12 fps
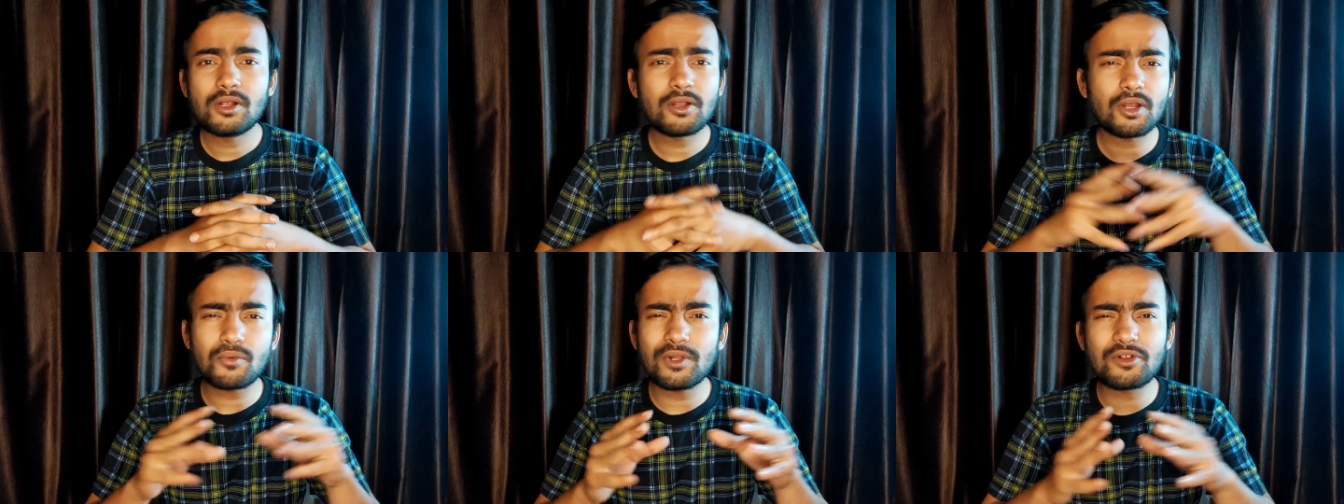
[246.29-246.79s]

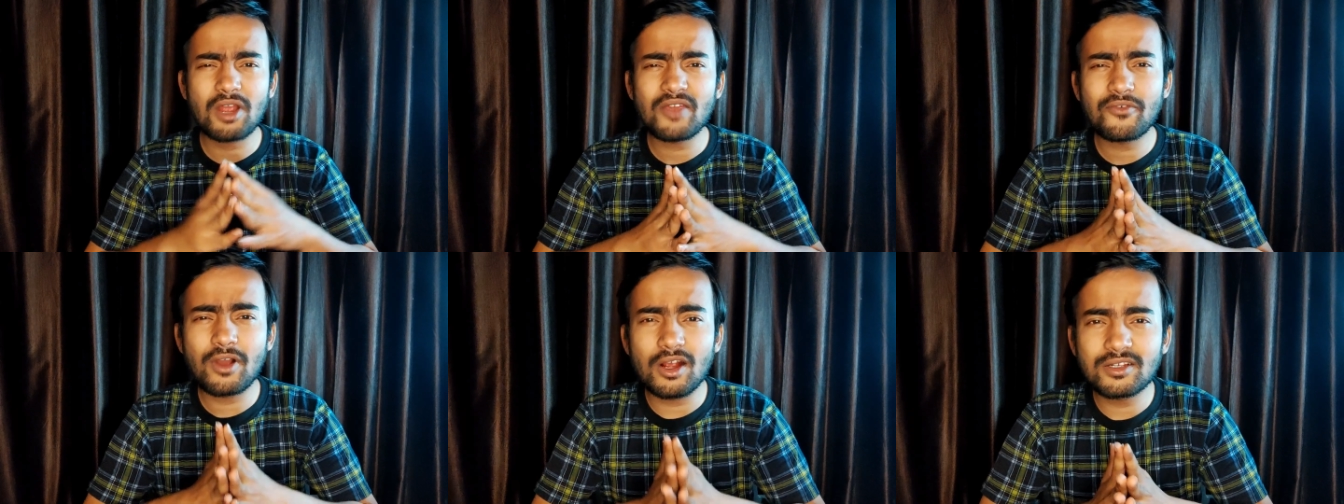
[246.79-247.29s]
Rear wheel
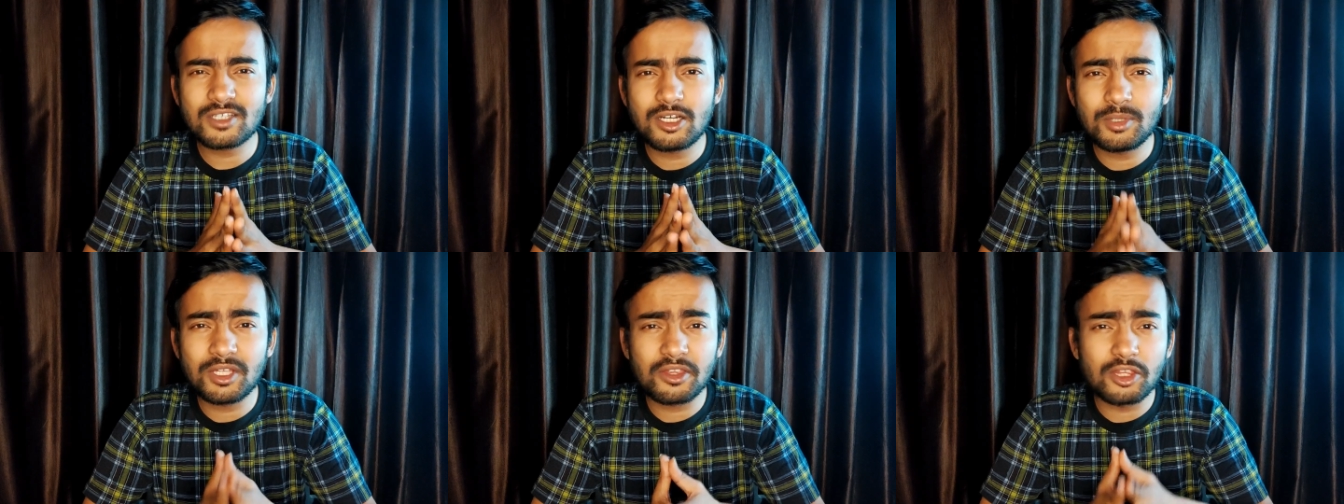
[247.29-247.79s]
drive cars
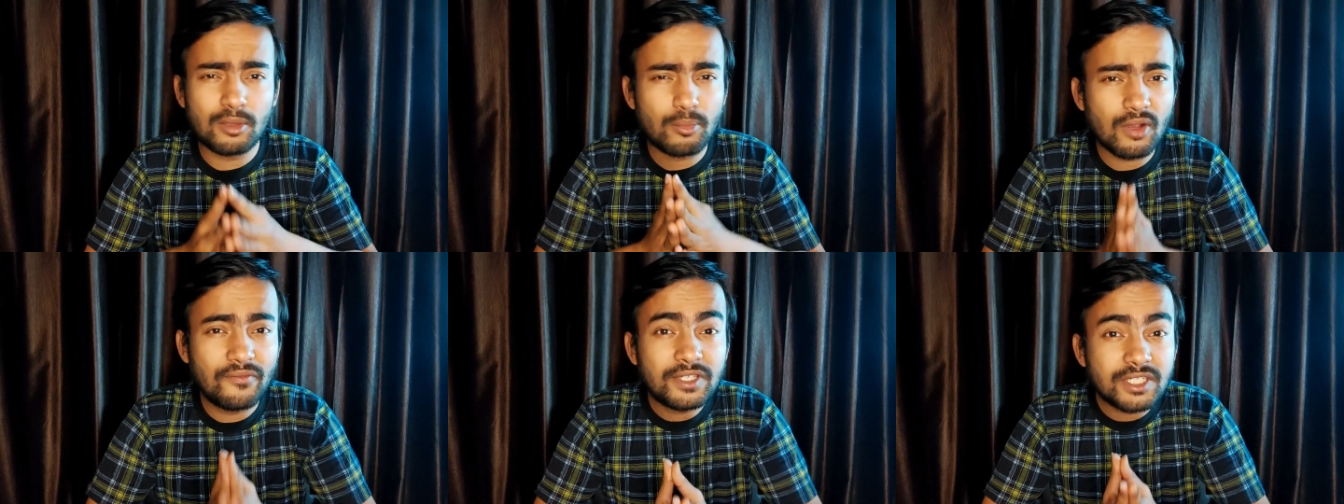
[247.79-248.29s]
come in a
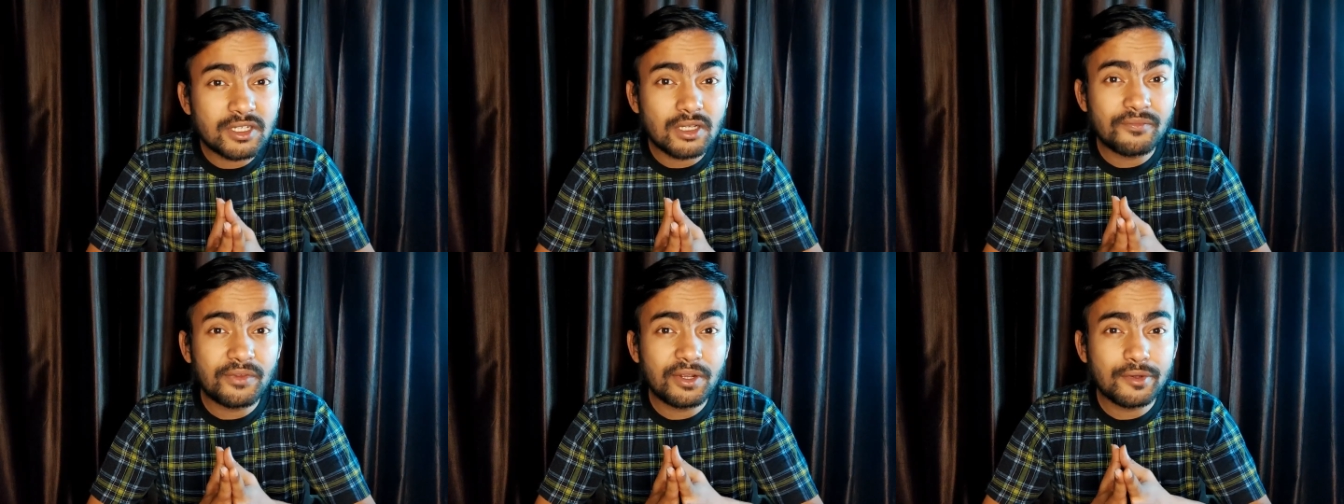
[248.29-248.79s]
number of engine
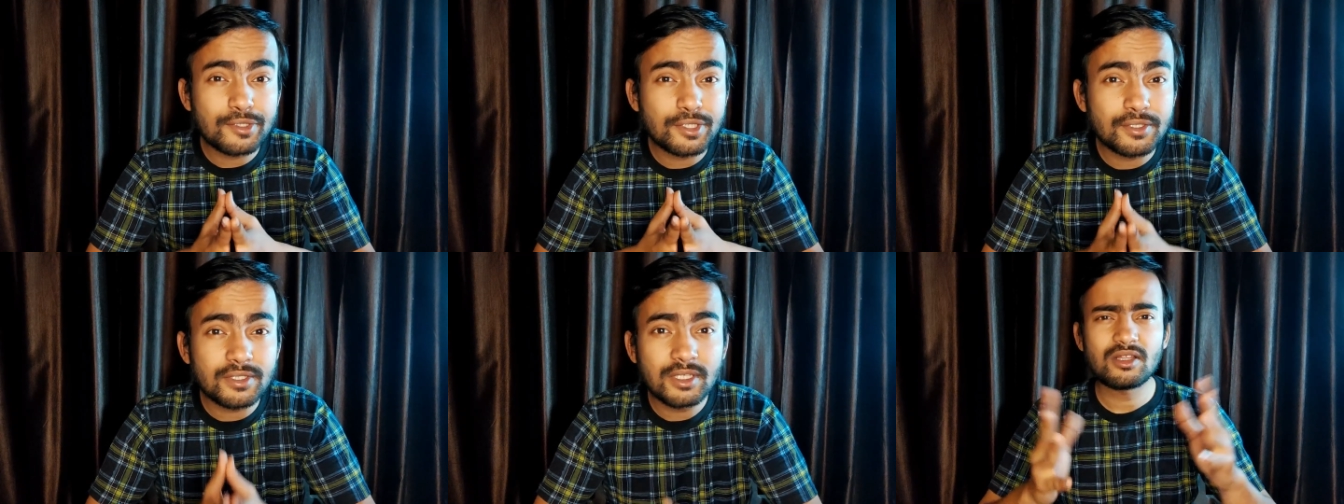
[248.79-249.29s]

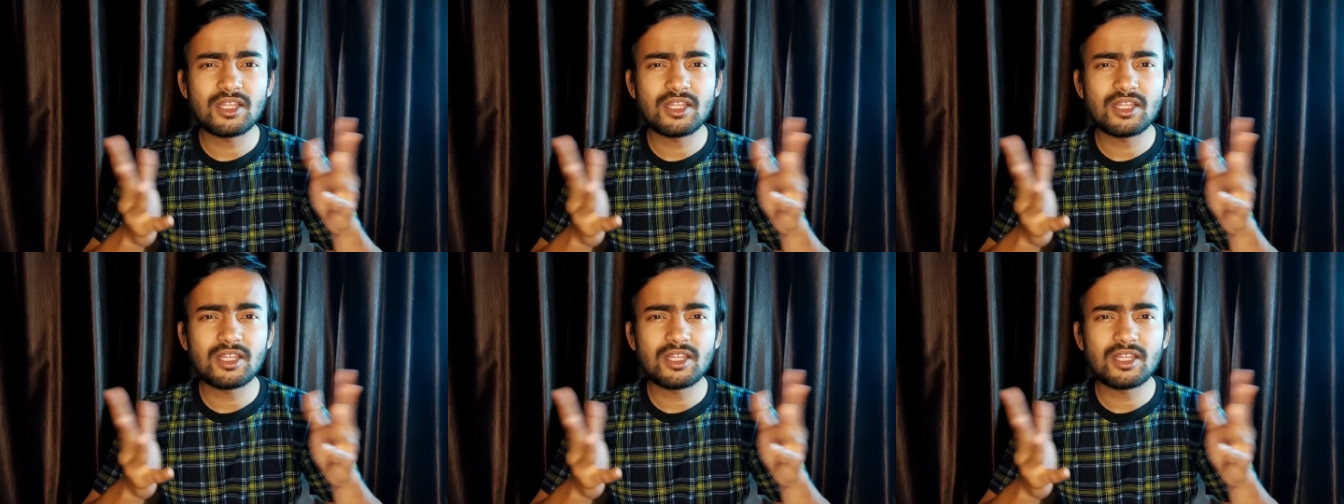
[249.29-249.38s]
configurations,